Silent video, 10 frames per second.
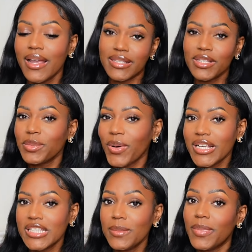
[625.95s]
It's a little
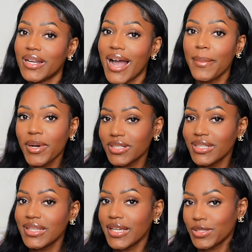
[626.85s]
pricey, but I
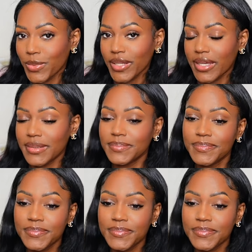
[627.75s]
personally think it's worth it.